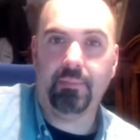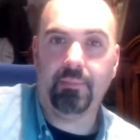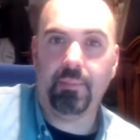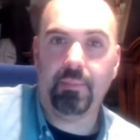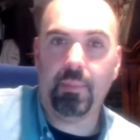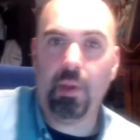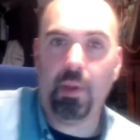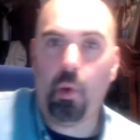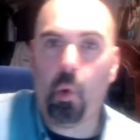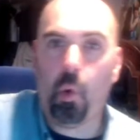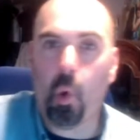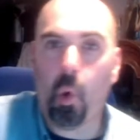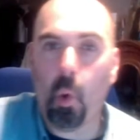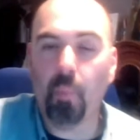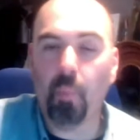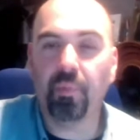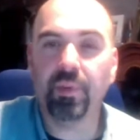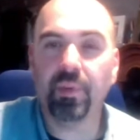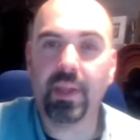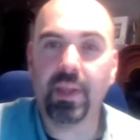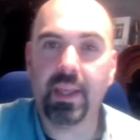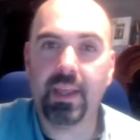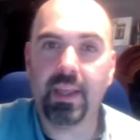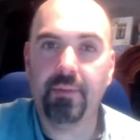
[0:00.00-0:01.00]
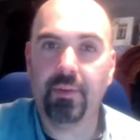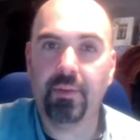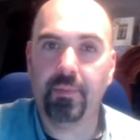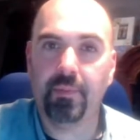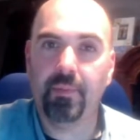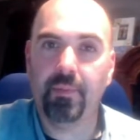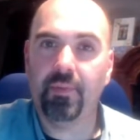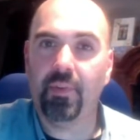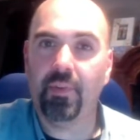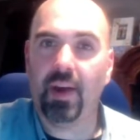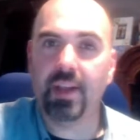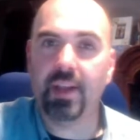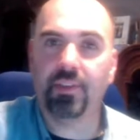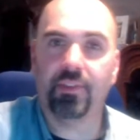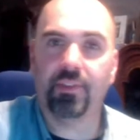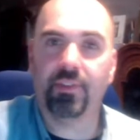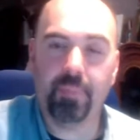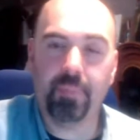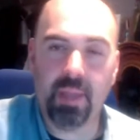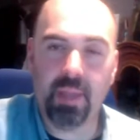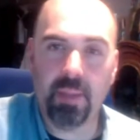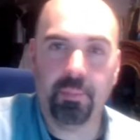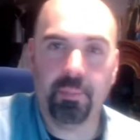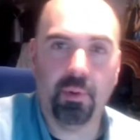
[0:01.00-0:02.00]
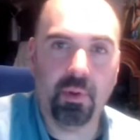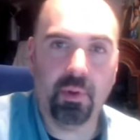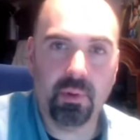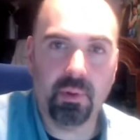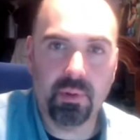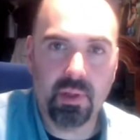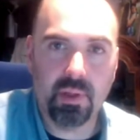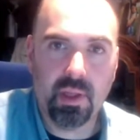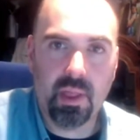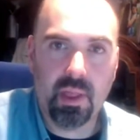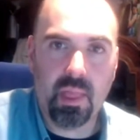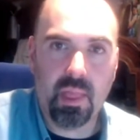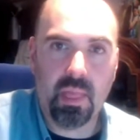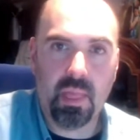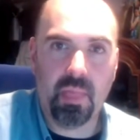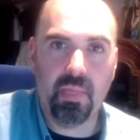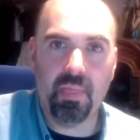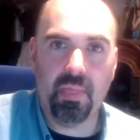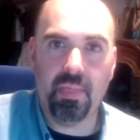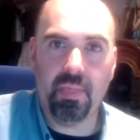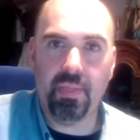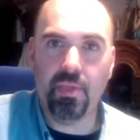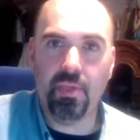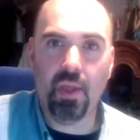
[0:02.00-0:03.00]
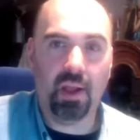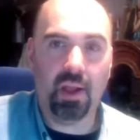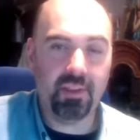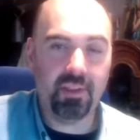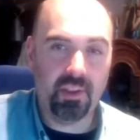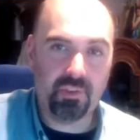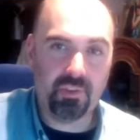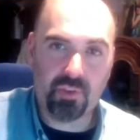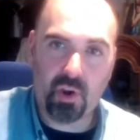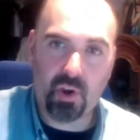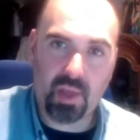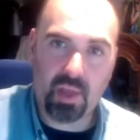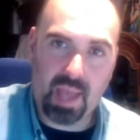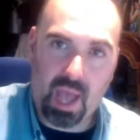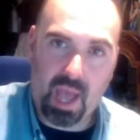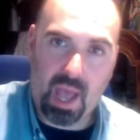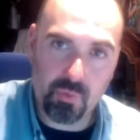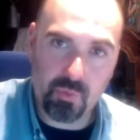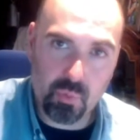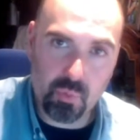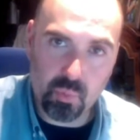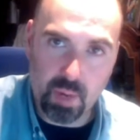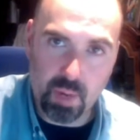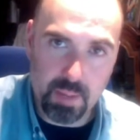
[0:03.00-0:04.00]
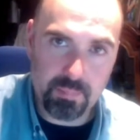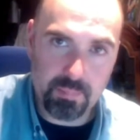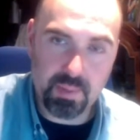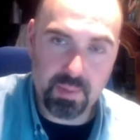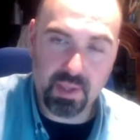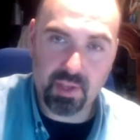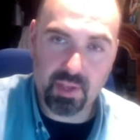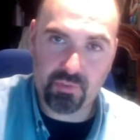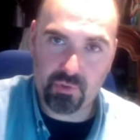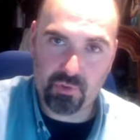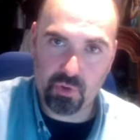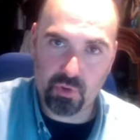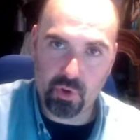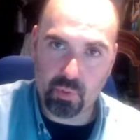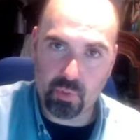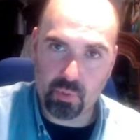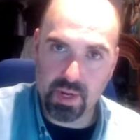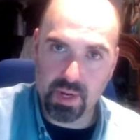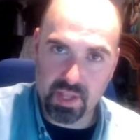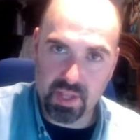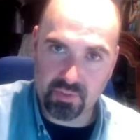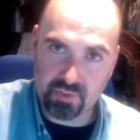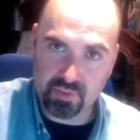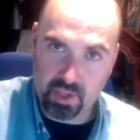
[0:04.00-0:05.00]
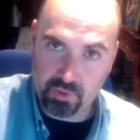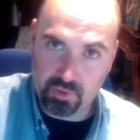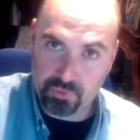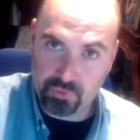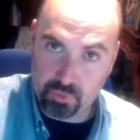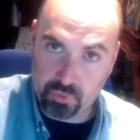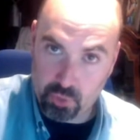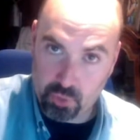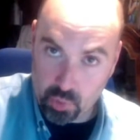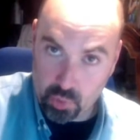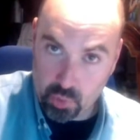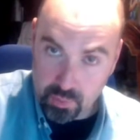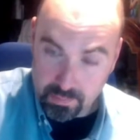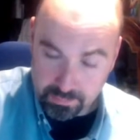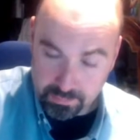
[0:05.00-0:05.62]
hopefully give advice to people, not necessarily how to write because your writing style is your own,